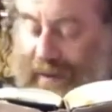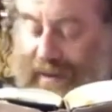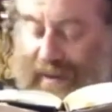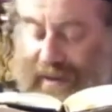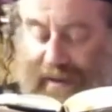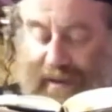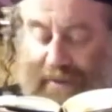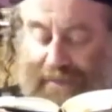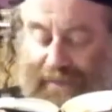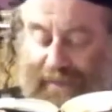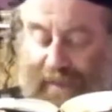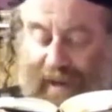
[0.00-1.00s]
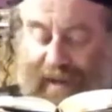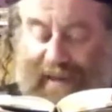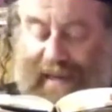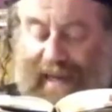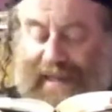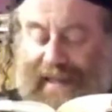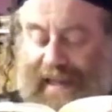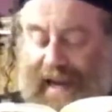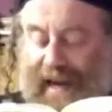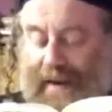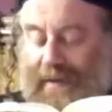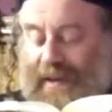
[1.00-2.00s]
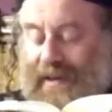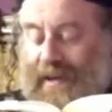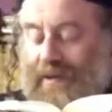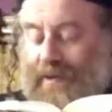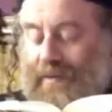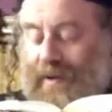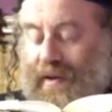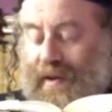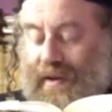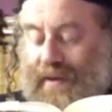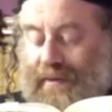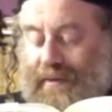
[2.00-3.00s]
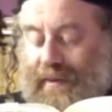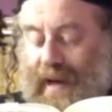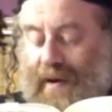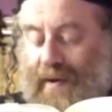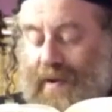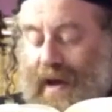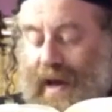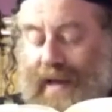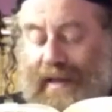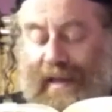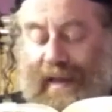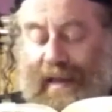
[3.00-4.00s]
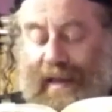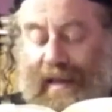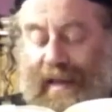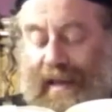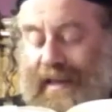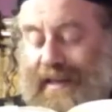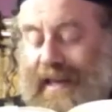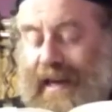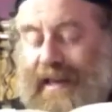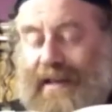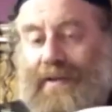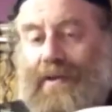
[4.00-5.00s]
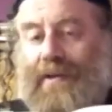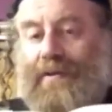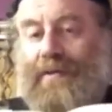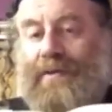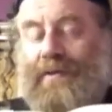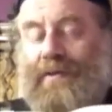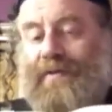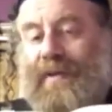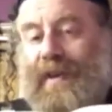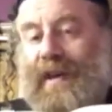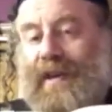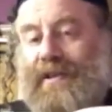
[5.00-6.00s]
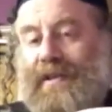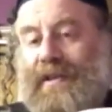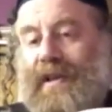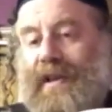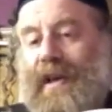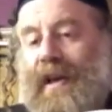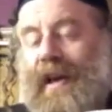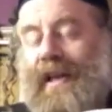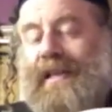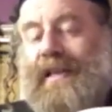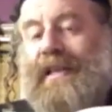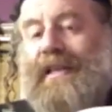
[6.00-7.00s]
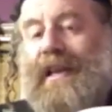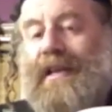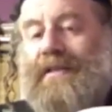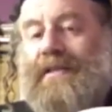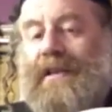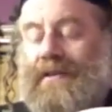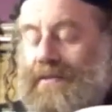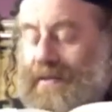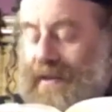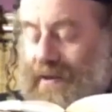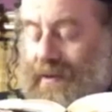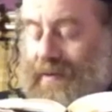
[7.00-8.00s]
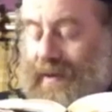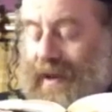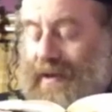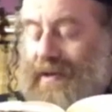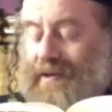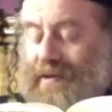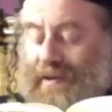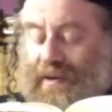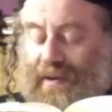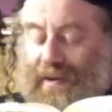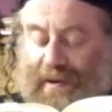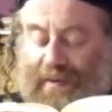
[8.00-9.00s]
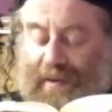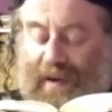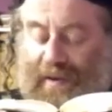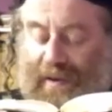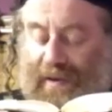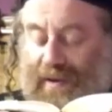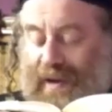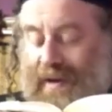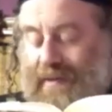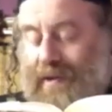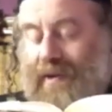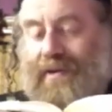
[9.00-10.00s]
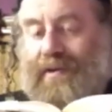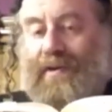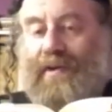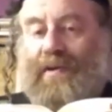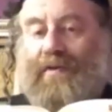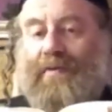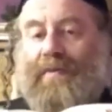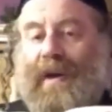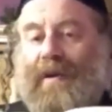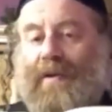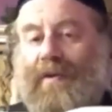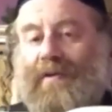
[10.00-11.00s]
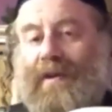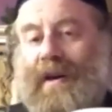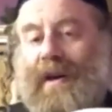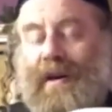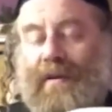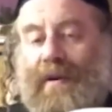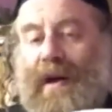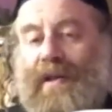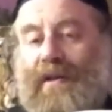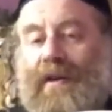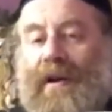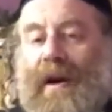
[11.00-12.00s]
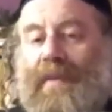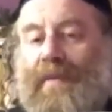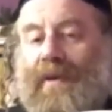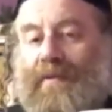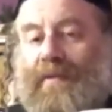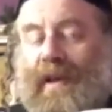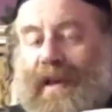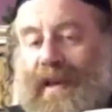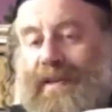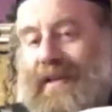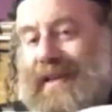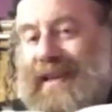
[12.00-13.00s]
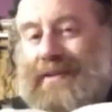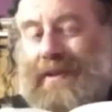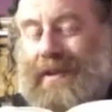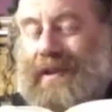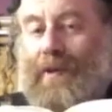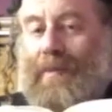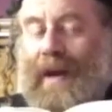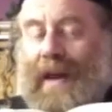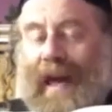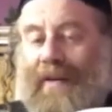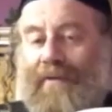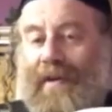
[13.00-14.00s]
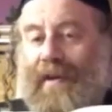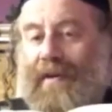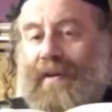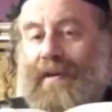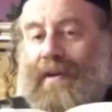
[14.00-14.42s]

what is it um, set study with a group now and he he decided to go to, to vacation and he tells uh, to a group no no you you learn whatever you learn i'm going to learn on my own while i'm on vacation guess what nobody ever